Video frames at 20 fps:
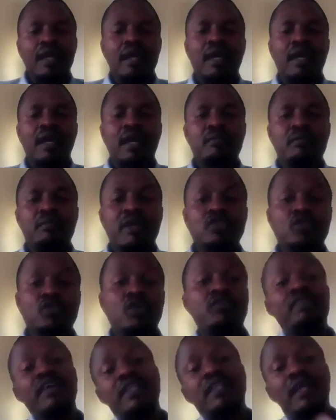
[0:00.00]
But
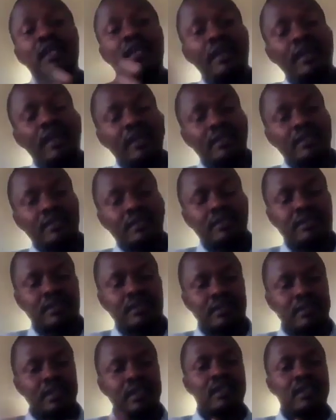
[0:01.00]
over the
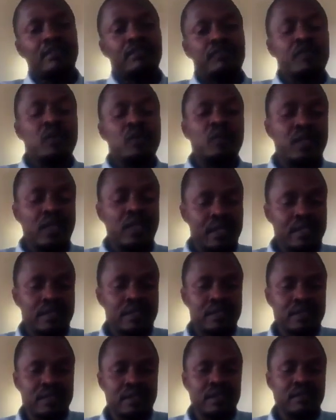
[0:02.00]
next few
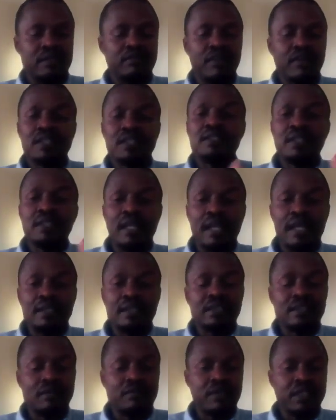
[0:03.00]
years, in fact, in the
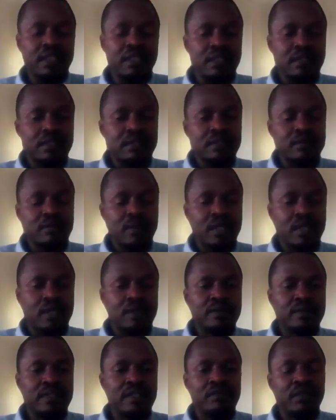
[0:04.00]
last 7 years, we're
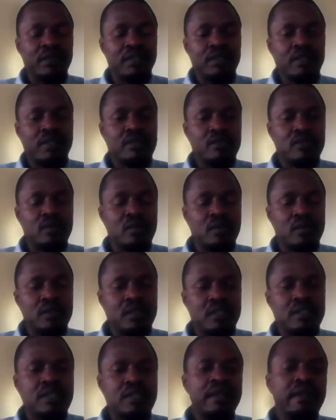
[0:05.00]
now 7 years
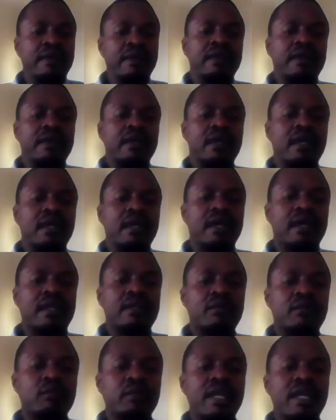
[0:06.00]
old,
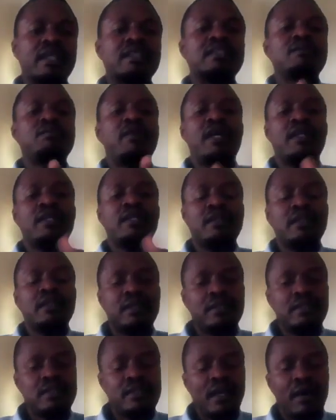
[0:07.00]
we
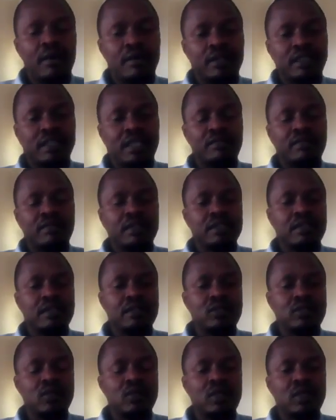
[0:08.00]
expanded our
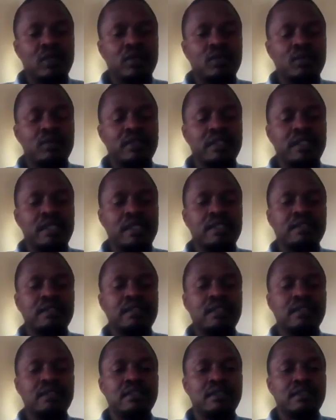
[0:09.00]
services to include things
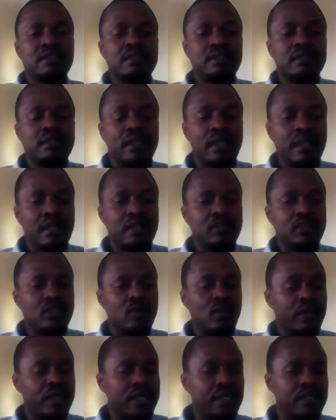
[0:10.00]
such as energy
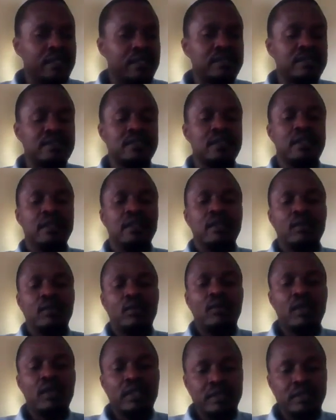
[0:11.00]
audits,
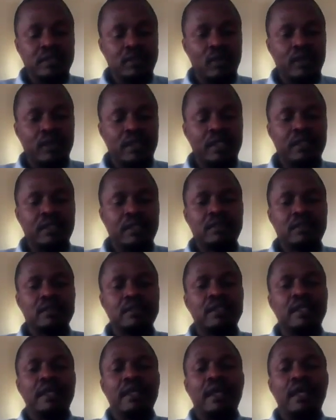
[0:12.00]
quality audits,
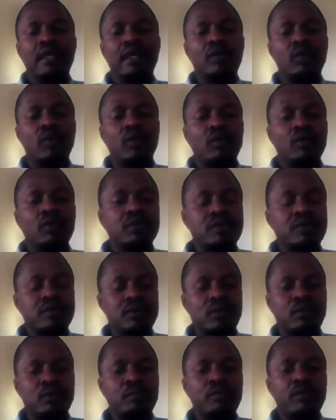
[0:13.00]
and also